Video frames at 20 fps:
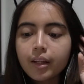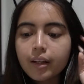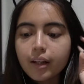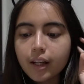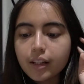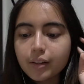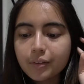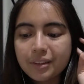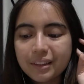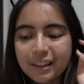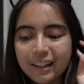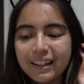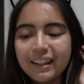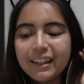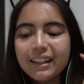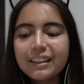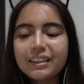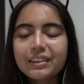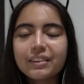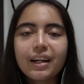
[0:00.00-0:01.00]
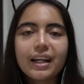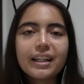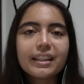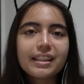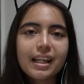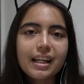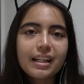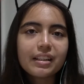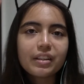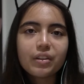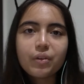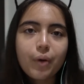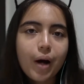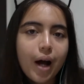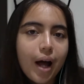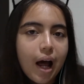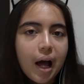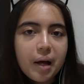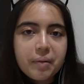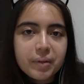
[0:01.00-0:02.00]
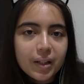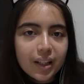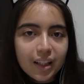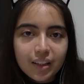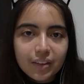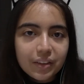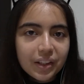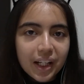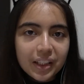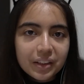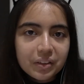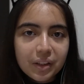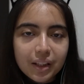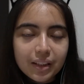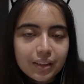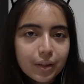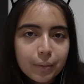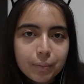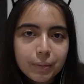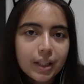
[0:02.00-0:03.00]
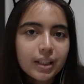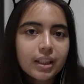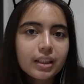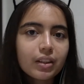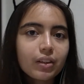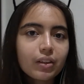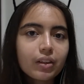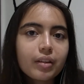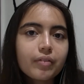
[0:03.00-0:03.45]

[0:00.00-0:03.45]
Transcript: Anyway, so I decided, you know what, I'm not gonna react to that Dream Theater song,